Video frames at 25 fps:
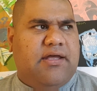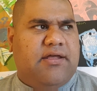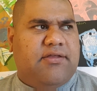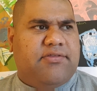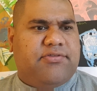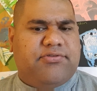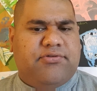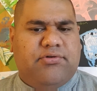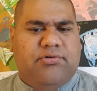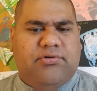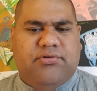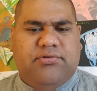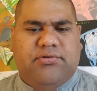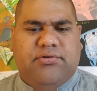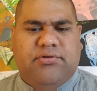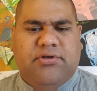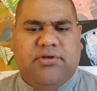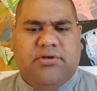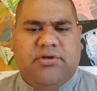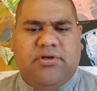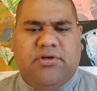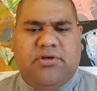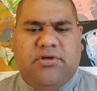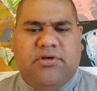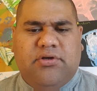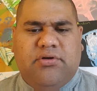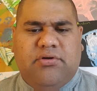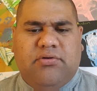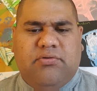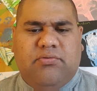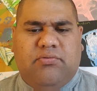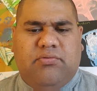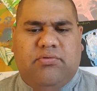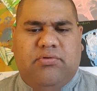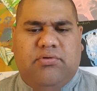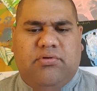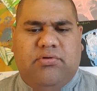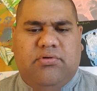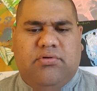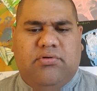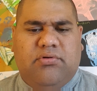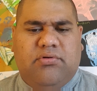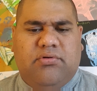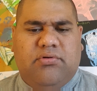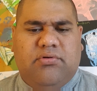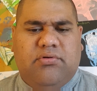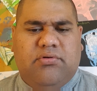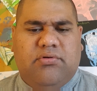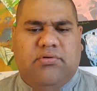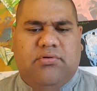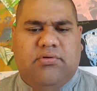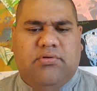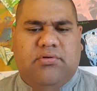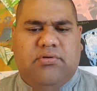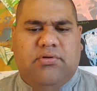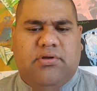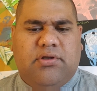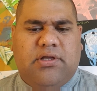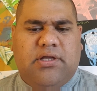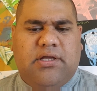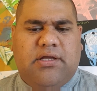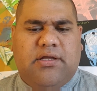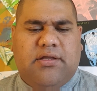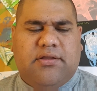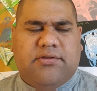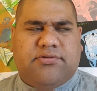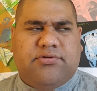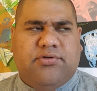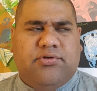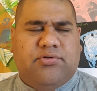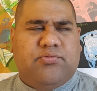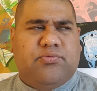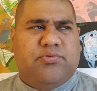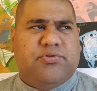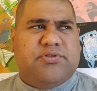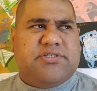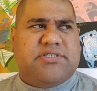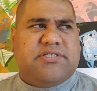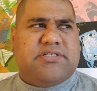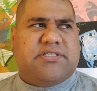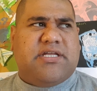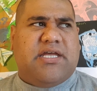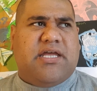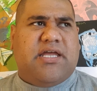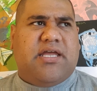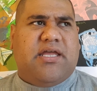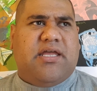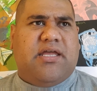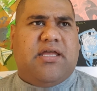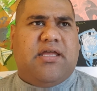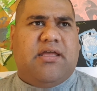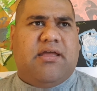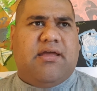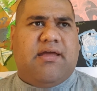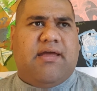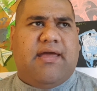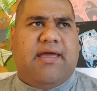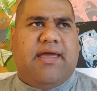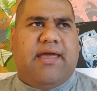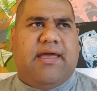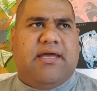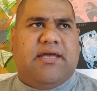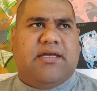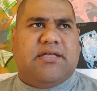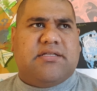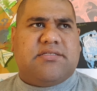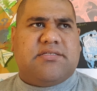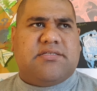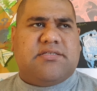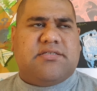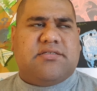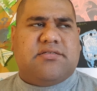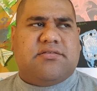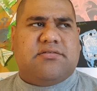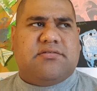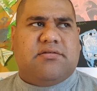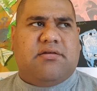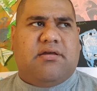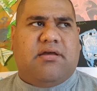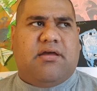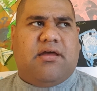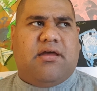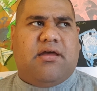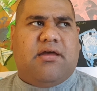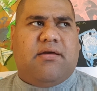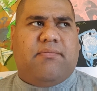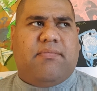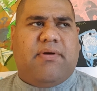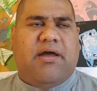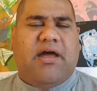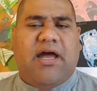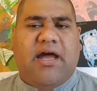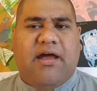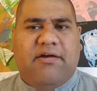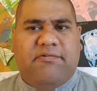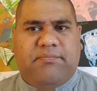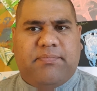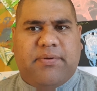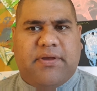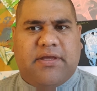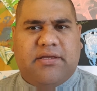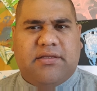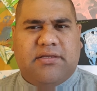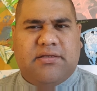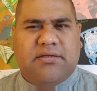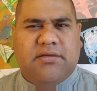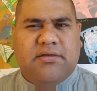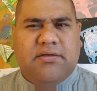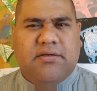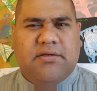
Thorn will stay at halfback,